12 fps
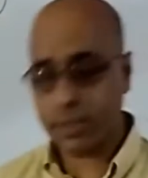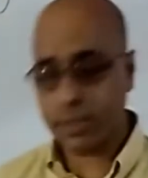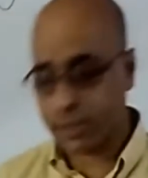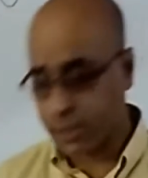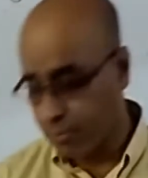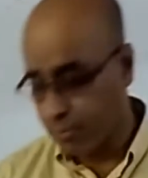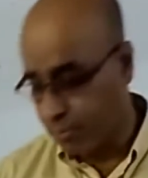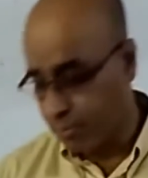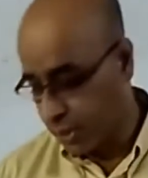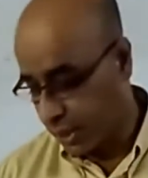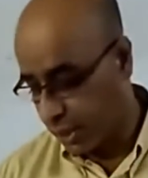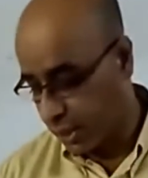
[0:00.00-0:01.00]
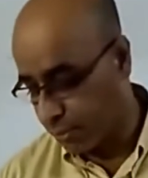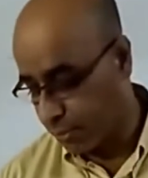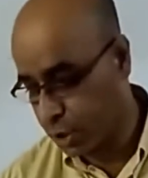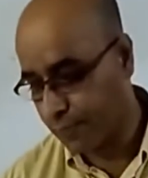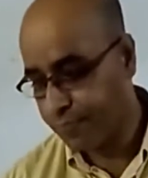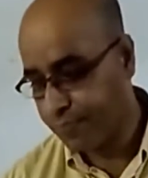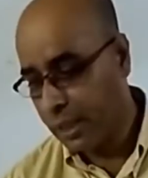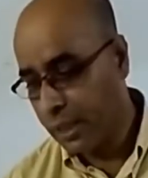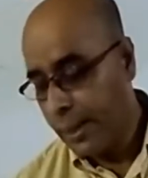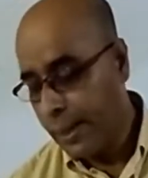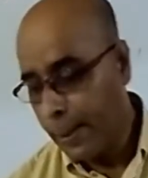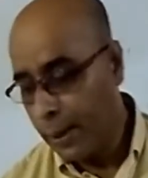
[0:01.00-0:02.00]
mirror image.
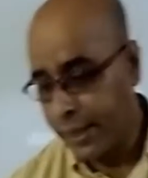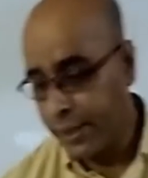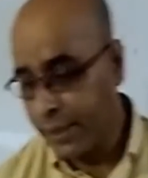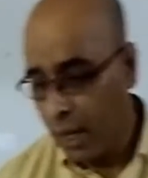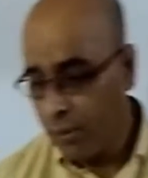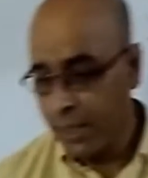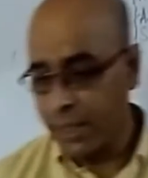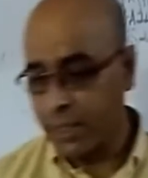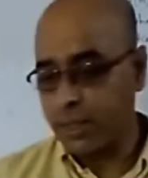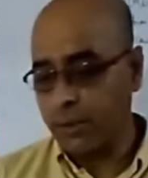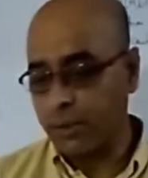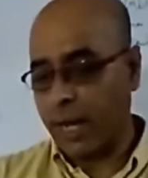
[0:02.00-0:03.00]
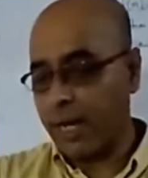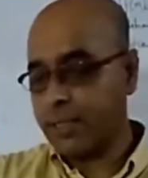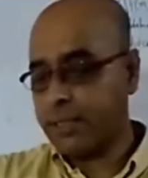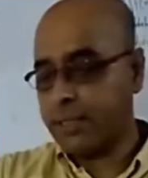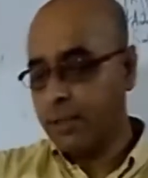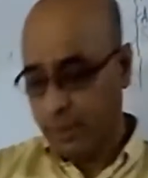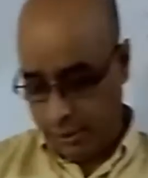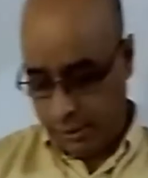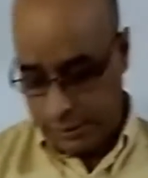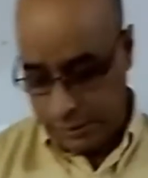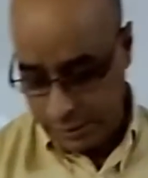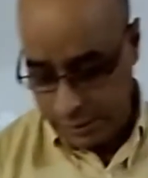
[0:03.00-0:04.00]
Okay, now let us look at
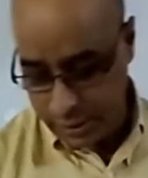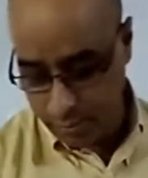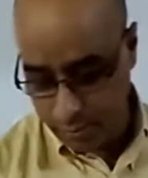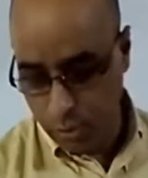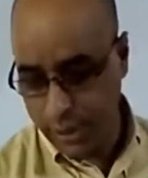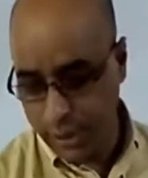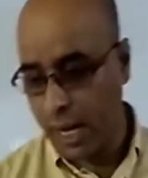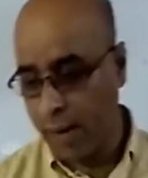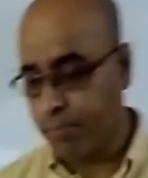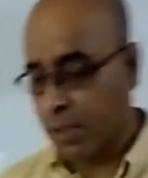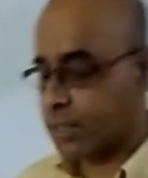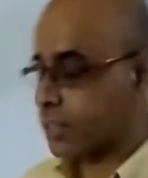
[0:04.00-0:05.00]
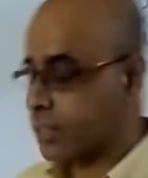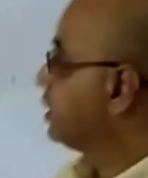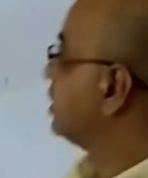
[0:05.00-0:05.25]
some more examples.